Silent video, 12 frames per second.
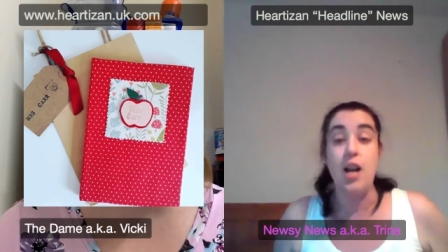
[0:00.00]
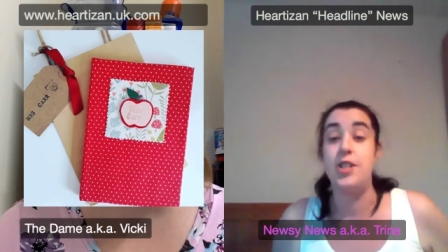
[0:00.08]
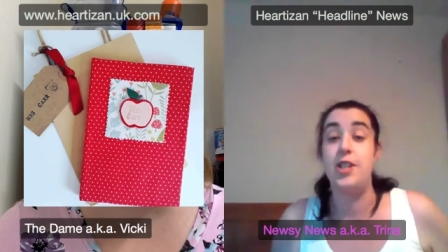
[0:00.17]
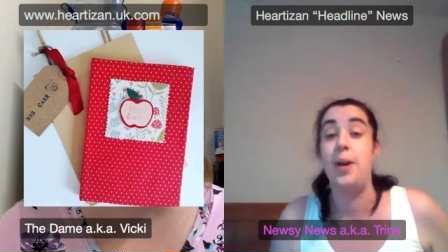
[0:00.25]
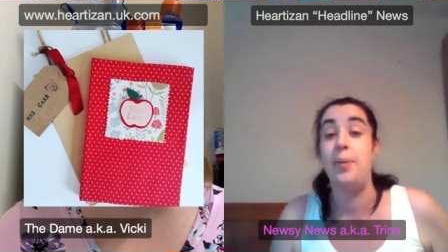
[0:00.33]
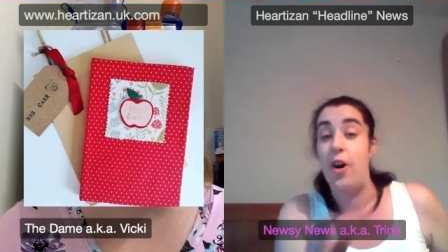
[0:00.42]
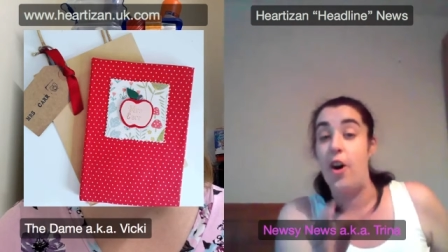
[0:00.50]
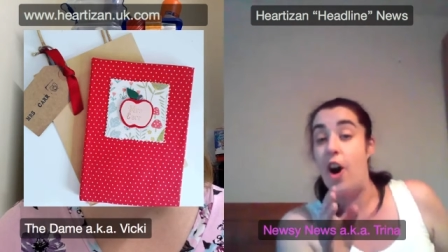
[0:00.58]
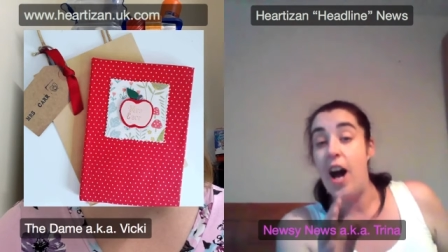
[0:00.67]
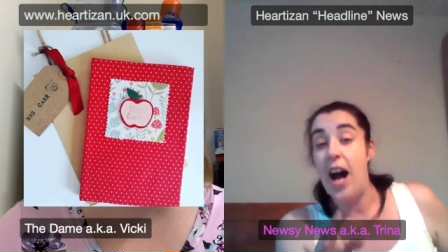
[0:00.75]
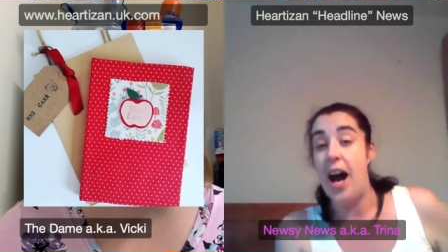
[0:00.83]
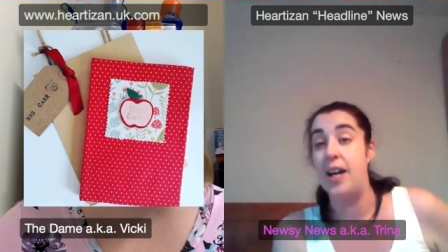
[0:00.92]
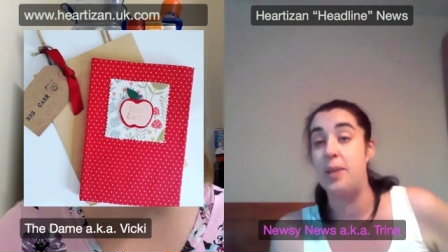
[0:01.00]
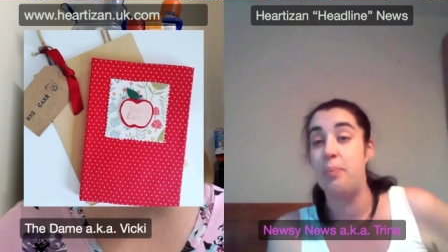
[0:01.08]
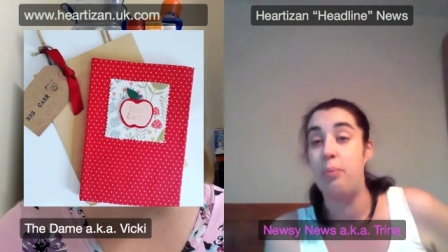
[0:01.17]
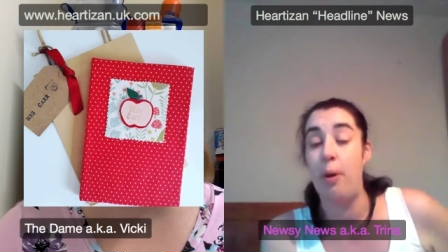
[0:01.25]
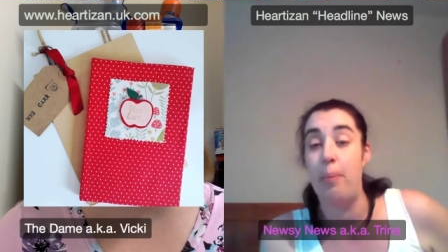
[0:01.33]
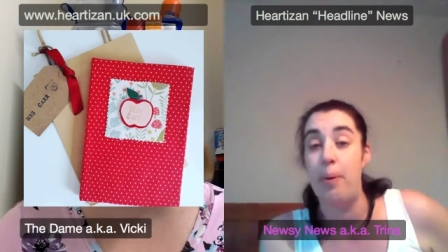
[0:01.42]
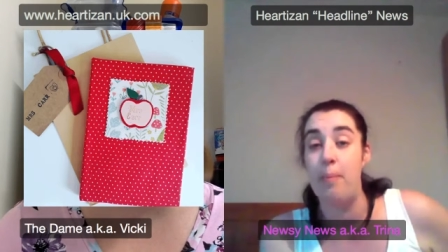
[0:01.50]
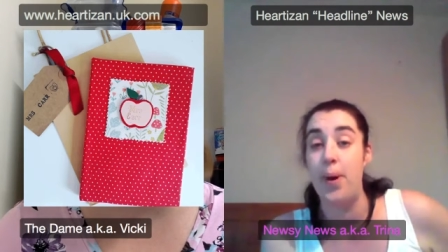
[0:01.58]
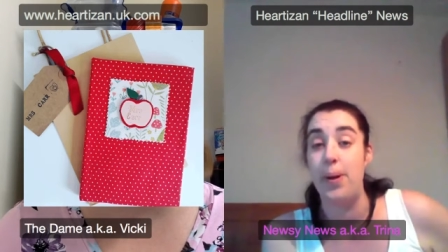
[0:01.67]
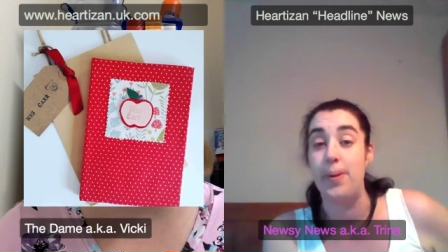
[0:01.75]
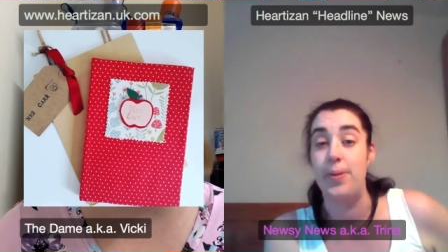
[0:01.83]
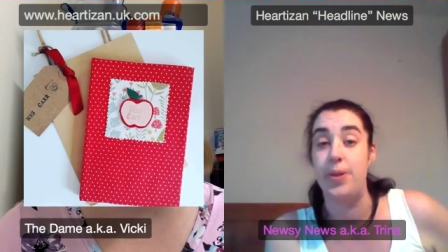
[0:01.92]
Do you know what? had a proper
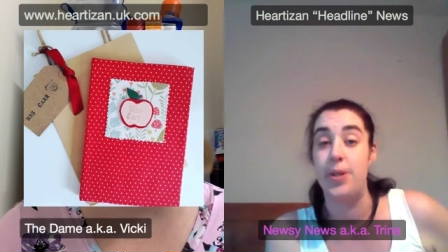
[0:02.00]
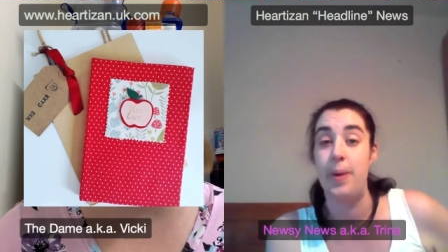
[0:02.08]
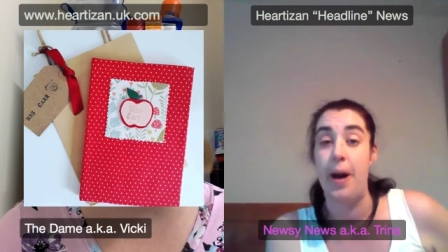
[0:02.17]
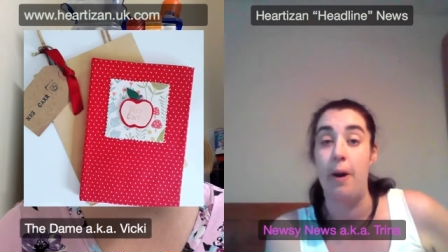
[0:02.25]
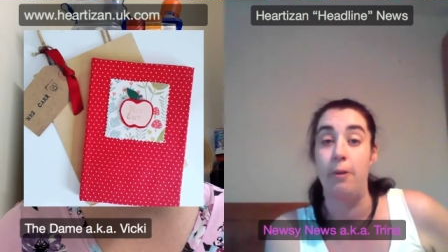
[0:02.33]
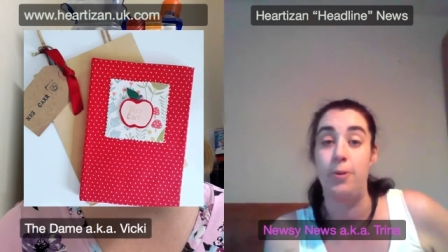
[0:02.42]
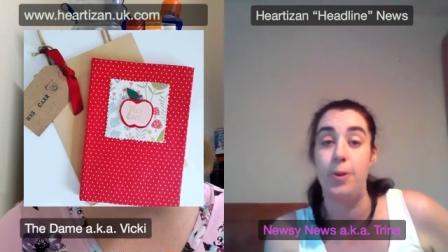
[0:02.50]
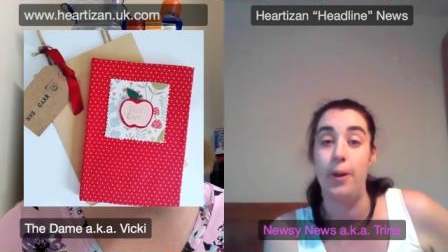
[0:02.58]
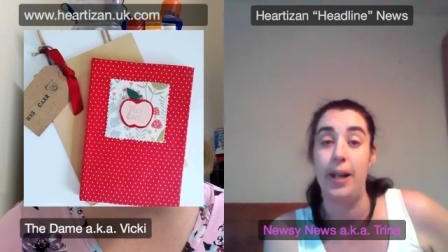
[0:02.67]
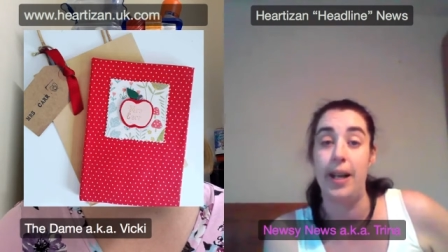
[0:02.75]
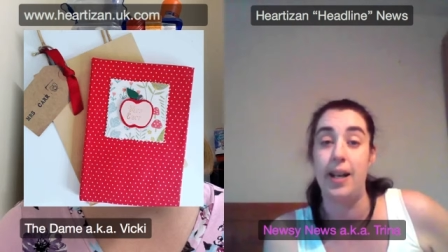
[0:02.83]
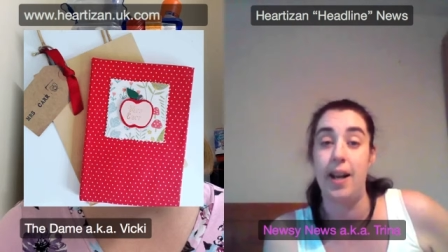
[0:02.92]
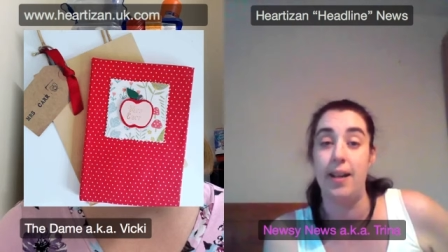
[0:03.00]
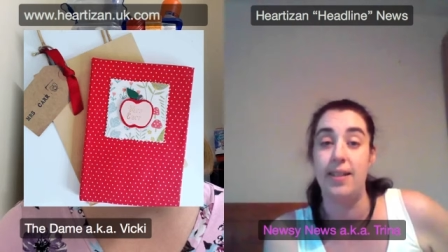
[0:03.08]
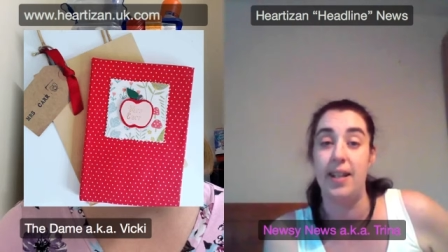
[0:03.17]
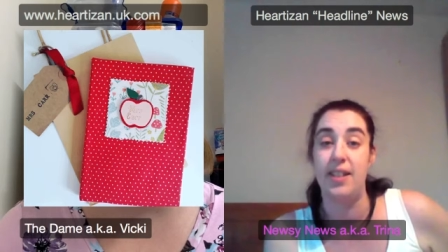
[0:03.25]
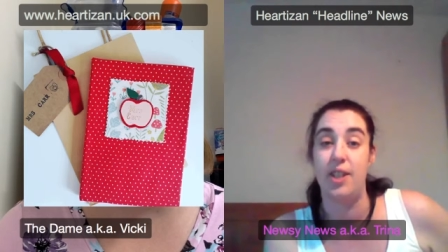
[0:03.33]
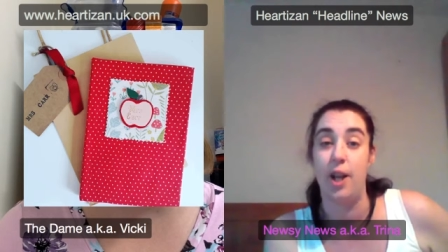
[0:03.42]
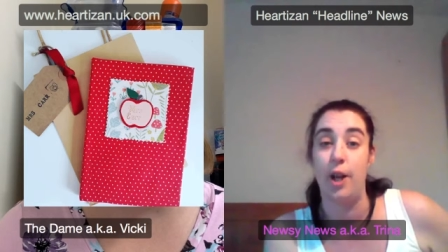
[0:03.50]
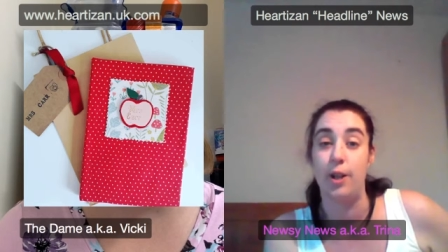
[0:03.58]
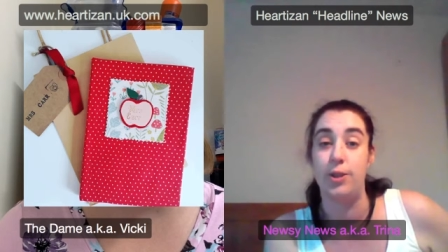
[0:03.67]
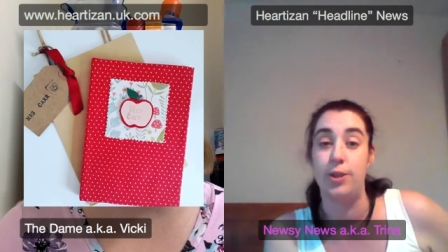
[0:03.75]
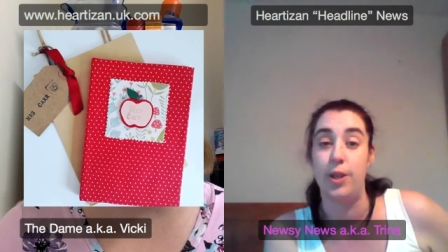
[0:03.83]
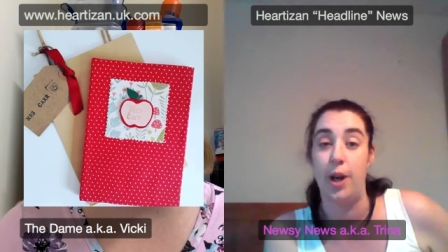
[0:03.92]
mooch as well. Dolly and her sister look
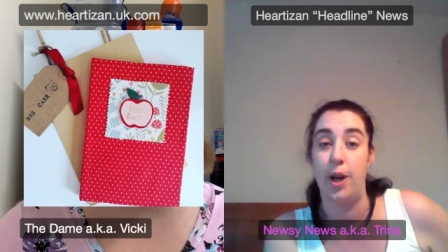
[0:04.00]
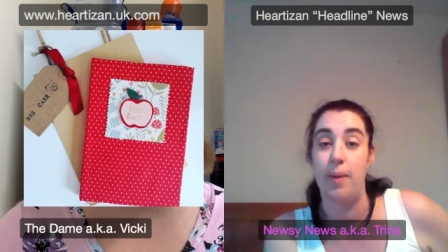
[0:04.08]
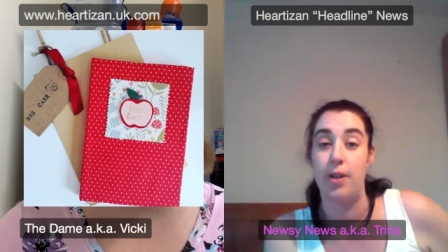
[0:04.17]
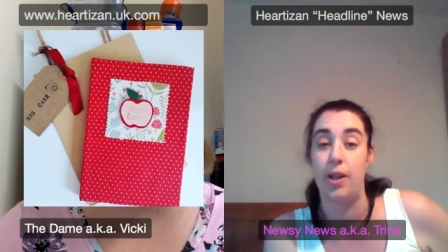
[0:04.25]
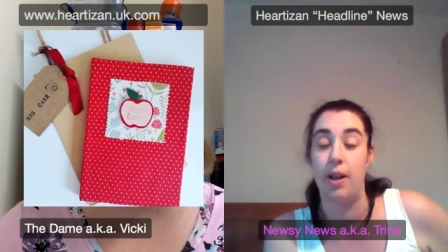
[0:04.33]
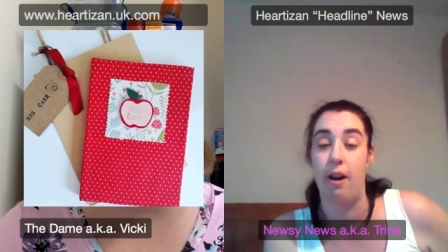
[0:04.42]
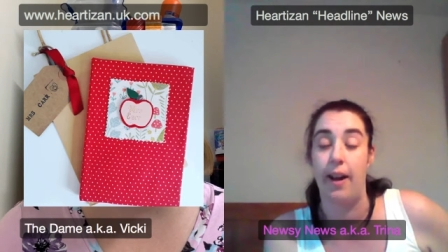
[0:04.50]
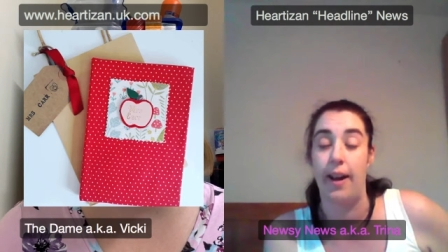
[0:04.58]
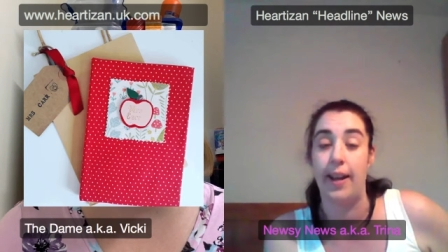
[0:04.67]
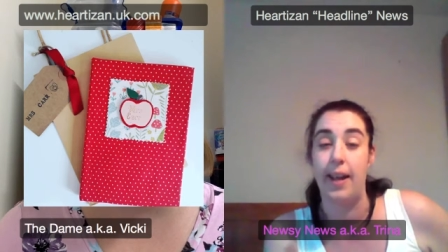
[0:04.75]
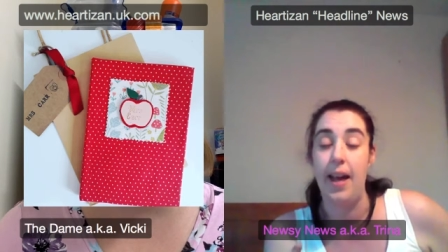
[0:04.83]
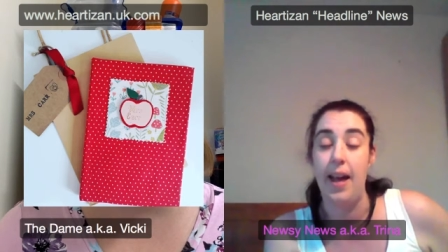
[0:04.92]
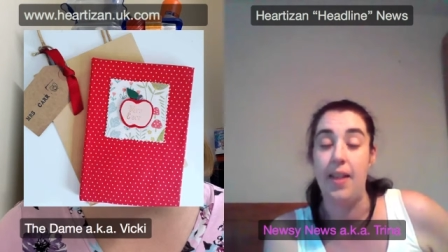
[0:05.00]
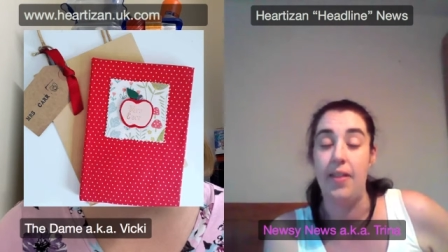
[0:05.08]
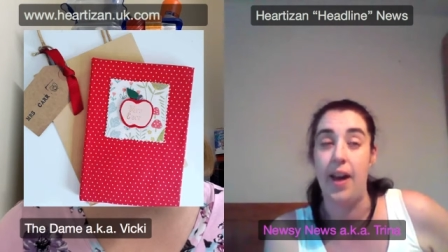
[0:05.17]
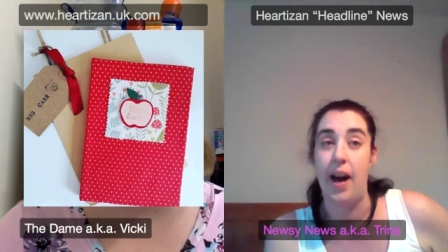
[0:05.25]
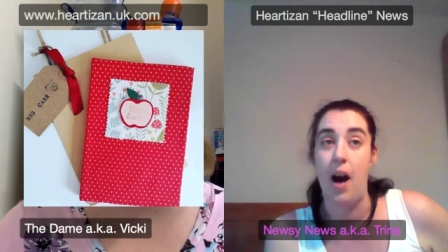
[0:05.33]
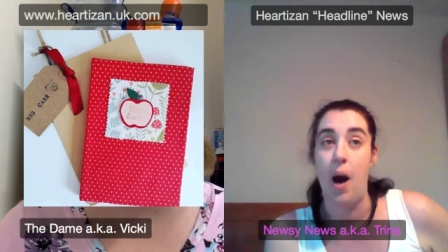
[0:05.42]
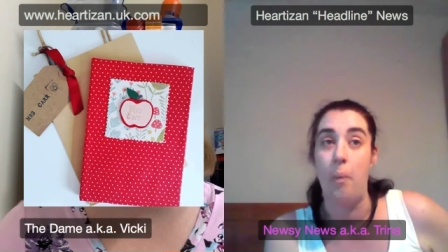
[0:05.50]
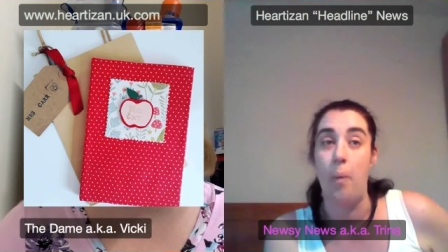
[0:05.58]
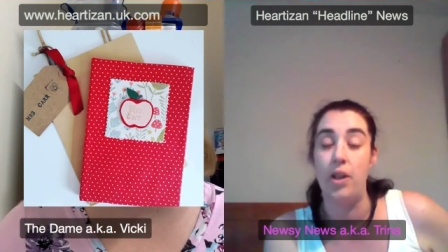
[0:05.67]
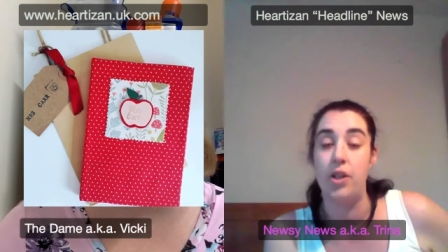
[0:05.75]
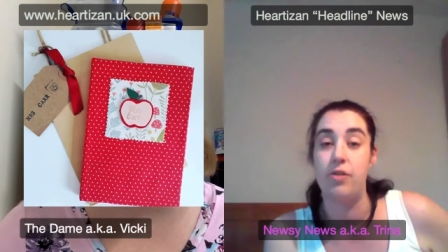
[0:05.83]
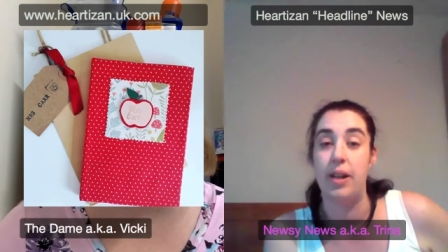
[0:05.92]
so much alike.
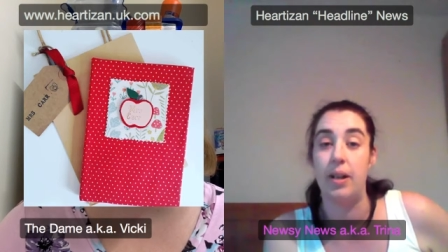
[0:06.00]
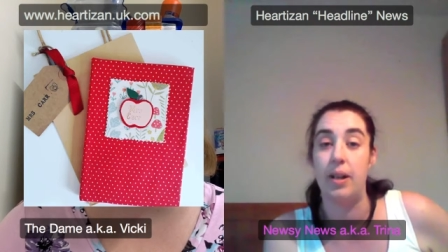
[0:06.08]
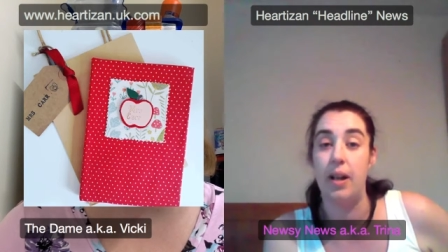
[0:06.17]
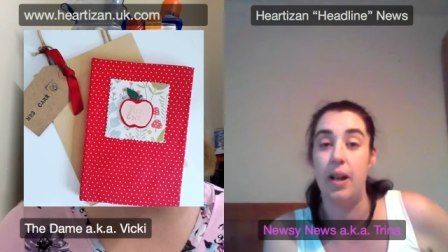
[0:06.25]
Really?